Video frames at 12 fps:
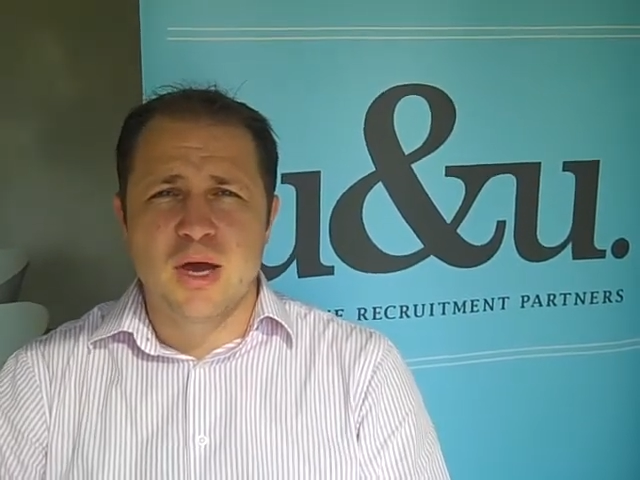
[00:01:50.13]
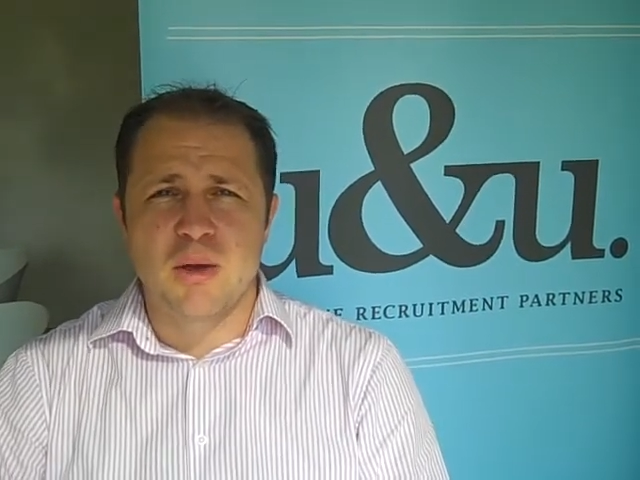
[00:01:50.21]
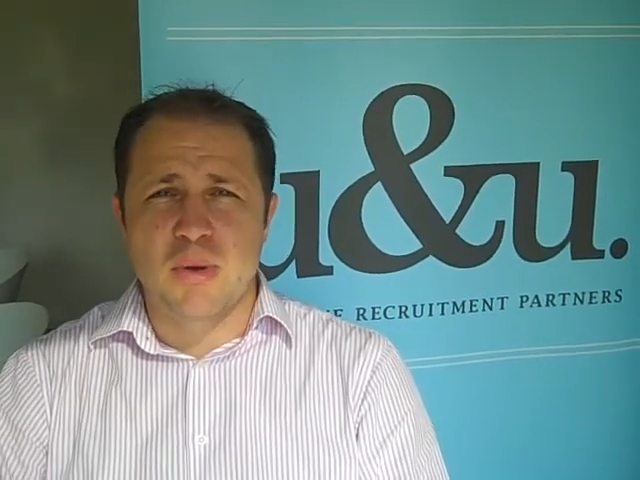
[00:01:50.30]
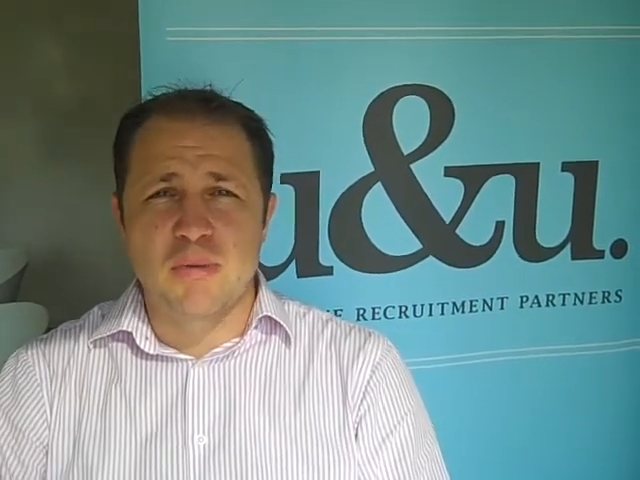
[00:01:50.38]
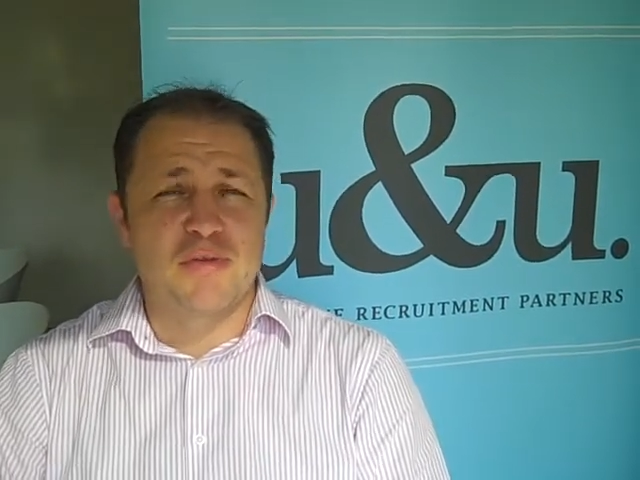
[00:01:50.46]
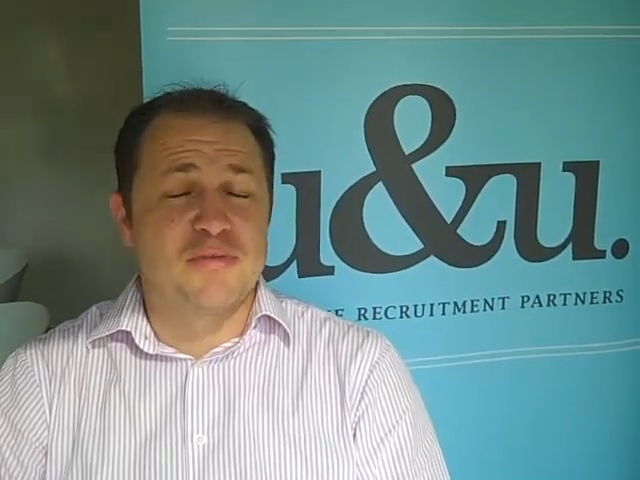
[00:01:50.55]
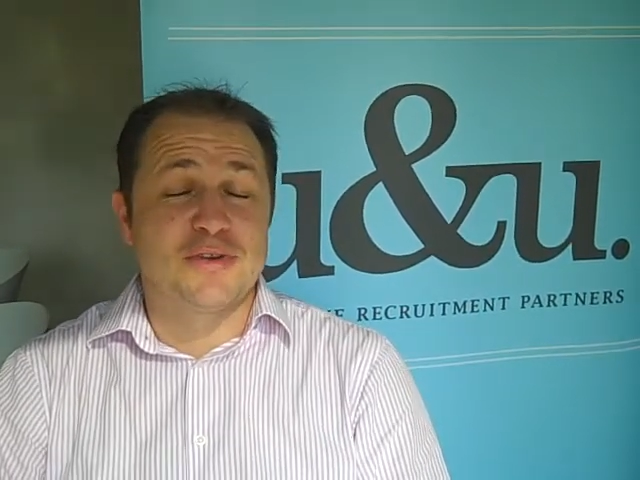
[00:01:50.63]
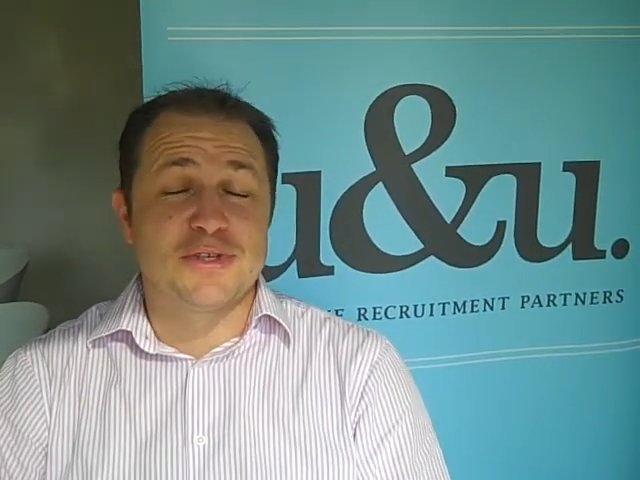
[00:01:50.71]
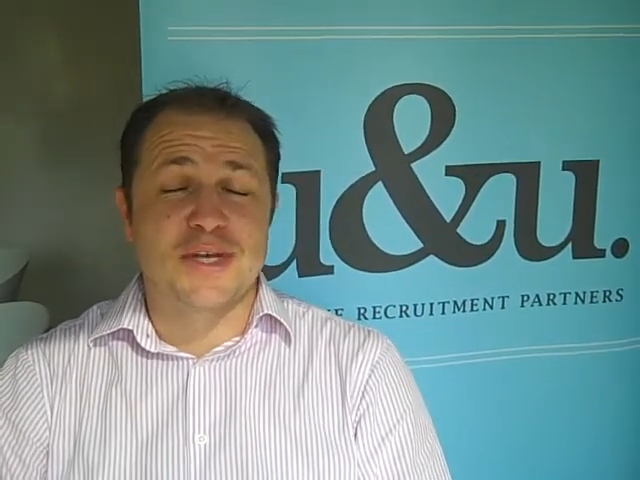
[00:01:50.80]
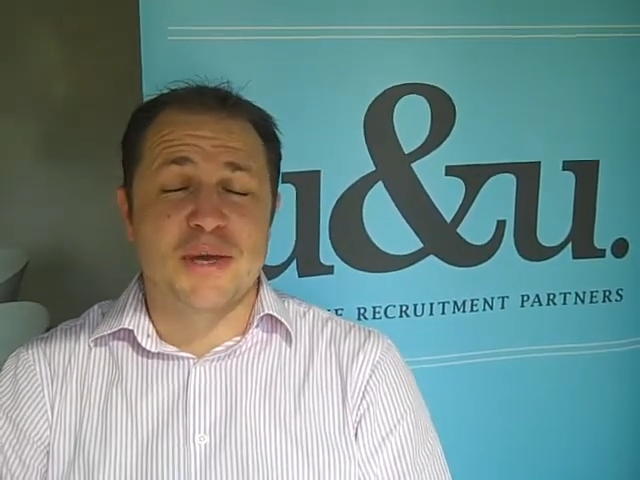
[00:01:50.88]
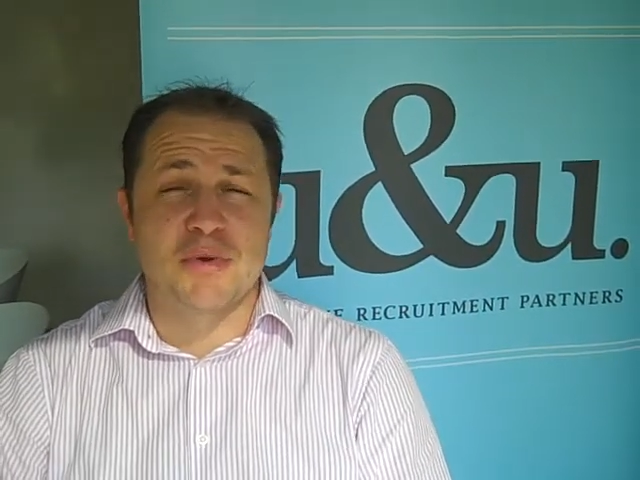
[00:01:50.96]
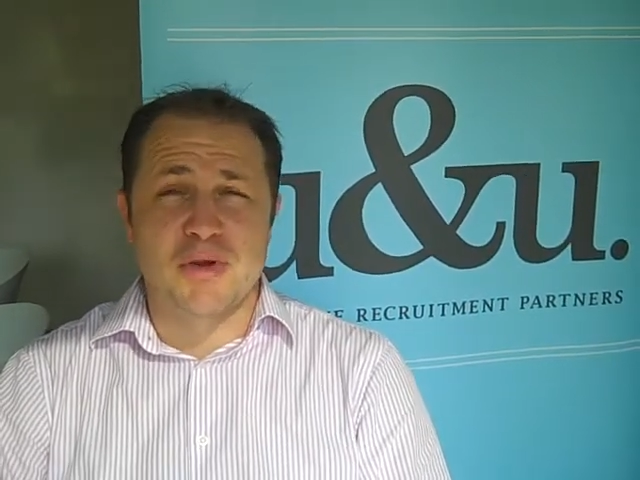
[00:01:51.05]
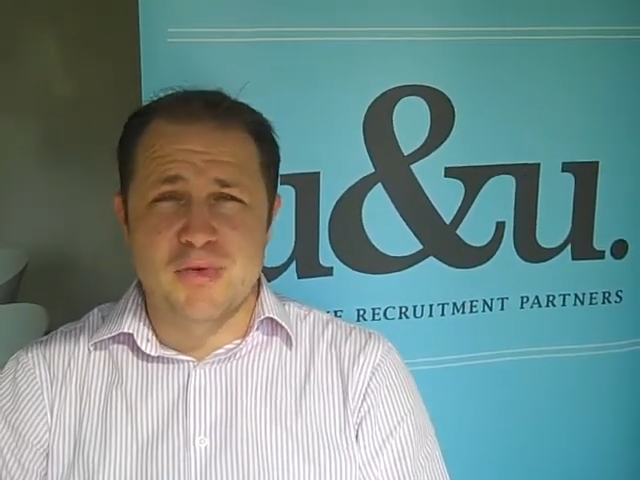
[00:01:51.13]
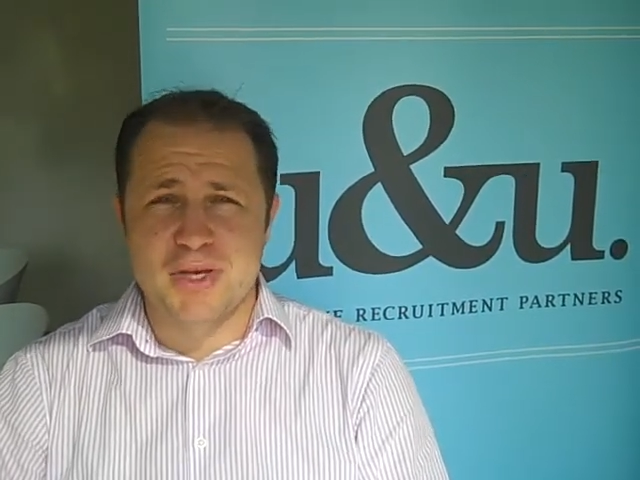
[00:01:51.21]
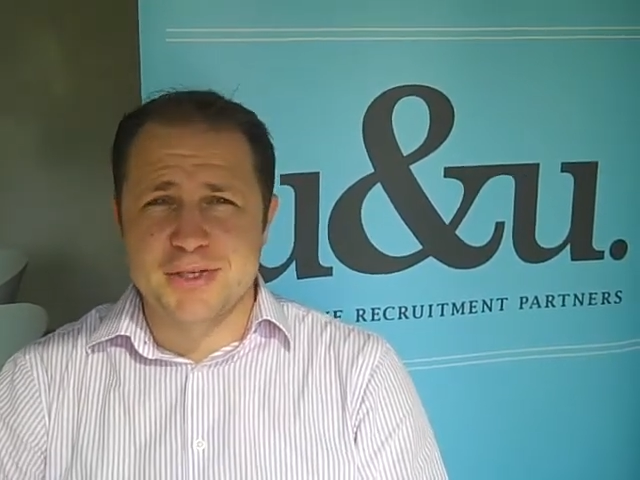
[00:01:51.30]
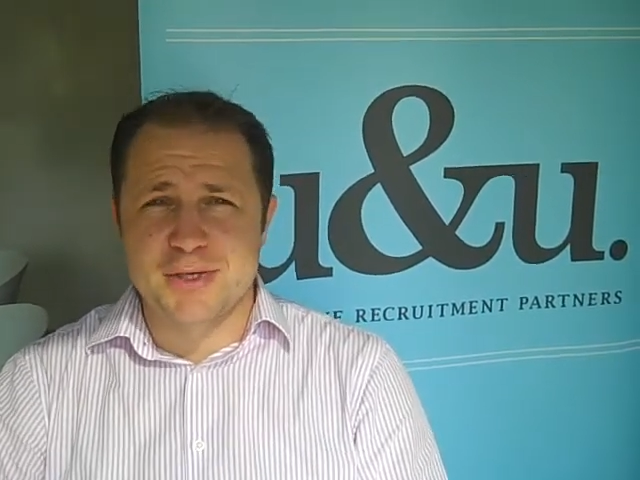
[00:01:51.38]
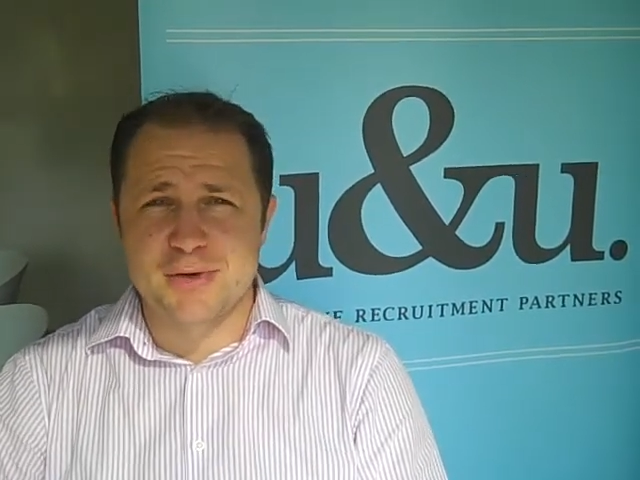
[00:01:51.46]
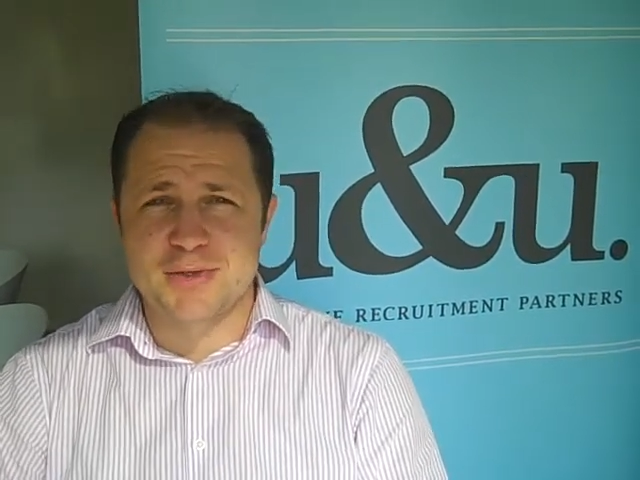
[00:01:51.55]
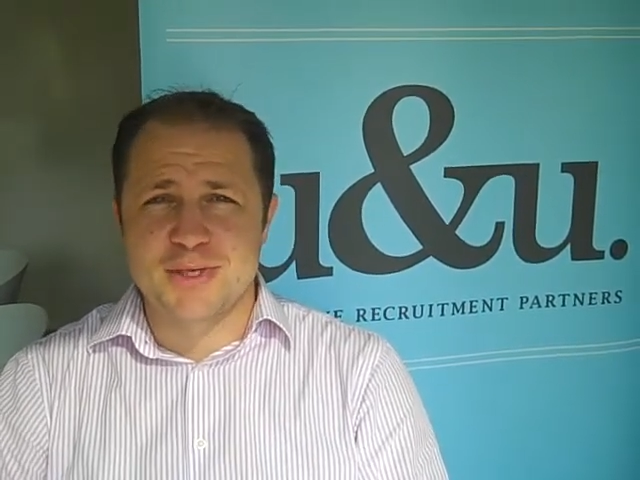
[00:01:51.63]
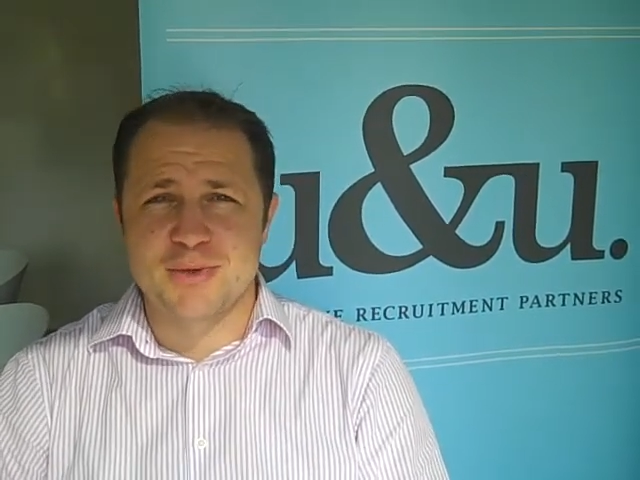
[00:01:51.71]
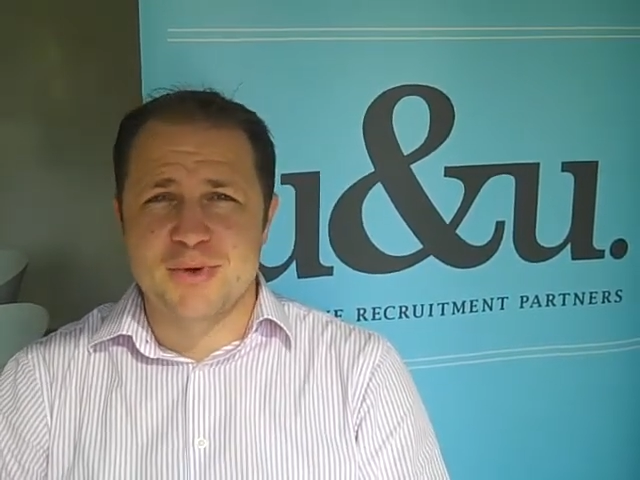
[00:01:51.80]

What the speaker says: or maybe even just get a bit of reassurance that